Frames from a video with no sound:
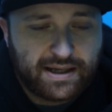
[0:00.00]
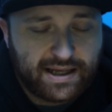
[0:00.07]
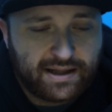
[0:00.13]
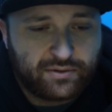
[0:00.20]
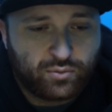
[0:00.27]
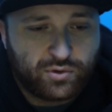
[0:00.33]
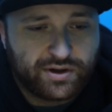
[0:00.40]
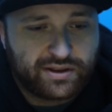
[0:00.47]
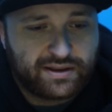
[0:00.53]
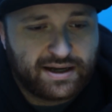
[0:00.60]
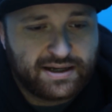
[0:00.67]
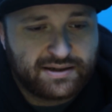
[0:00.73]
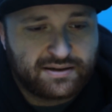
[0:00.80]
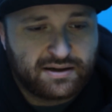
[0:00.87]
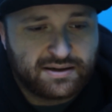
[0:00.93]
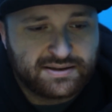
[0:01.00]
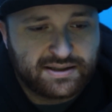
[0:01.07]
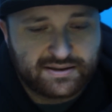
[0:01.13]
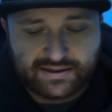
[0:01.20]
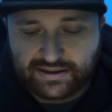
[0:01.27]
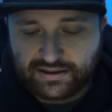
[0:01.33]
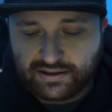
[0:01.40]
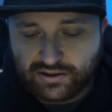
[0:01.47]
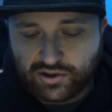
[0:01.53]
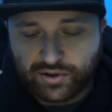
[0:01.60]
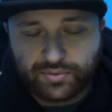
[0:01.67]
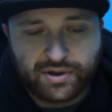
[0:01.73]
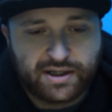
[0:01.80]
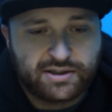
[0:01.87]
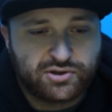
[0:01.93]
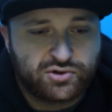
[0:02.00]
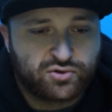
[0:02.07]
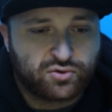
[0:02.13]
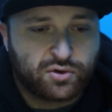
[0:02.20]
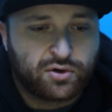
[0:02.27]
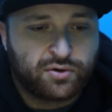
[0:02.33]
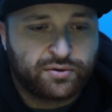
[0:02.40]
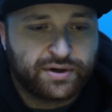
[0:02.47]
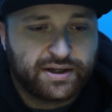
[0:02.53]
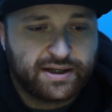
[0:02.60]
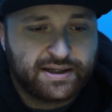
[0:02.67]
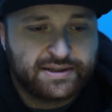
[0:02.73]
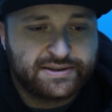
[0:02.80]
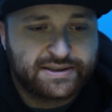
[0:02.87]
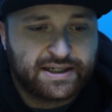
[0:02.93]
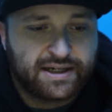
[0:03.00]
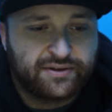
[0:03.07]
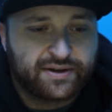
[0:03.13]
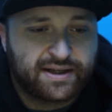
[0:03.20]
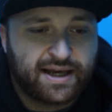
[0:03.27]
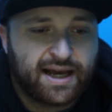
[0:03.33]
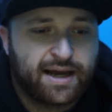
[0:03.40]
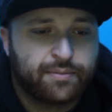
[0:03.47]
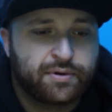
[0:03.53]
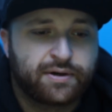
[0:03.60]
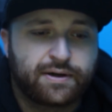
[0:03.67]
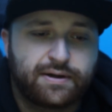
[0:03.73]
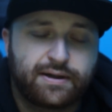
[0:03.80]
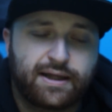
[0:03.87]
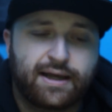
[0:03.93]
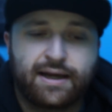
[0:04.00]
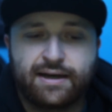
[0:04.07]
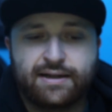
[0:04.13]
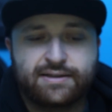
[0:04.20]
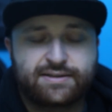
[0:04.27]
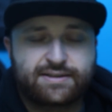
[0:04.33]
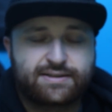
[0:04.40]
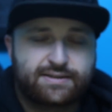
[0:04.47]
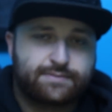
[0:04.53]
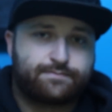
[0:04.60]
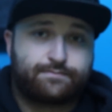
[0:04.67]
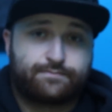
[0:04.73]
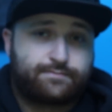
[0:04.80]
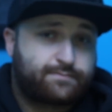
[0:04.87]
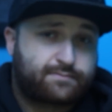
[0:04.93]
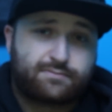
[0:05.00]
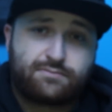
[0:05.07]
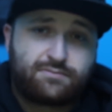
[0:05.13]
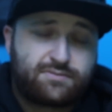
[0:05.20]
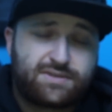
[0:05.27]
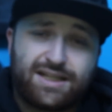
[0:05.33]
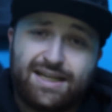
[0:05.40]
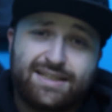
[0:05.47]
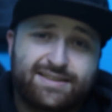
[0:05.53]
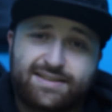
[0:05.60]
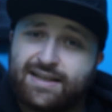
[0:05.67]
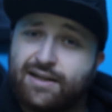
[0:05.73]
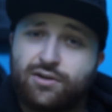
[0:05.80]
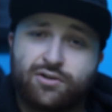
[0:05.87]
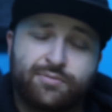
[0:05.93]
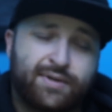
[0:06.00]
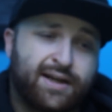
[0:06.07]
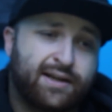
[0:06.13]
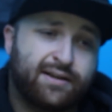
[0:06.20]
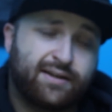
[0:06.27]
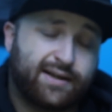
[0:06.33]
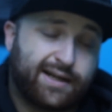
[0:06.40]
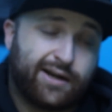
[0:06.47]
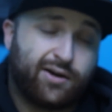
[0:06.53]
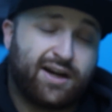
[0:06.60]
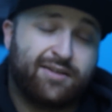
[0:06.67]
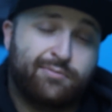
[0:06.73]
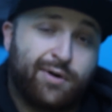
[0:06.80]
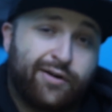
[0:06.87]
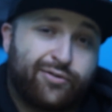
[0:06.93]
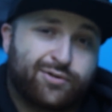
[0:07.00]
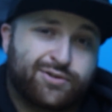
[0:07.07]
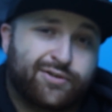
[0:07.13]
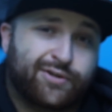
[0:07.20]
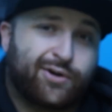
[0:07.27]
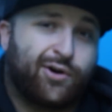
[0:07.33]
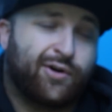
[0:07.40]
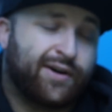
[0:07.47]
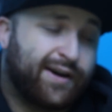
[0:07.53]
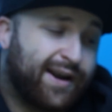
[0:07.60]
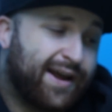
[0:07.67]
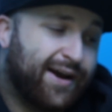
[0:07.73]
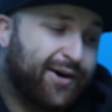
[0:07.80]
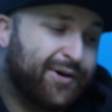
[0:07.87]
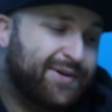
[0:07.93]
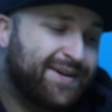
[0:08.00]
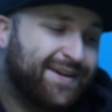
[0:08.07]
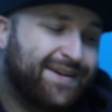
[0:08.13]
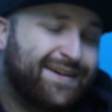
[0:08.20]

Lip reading: And what that does is it eliminates drone inside the cabin, and it's killer, man. Like, I don't have mufflers on the car now,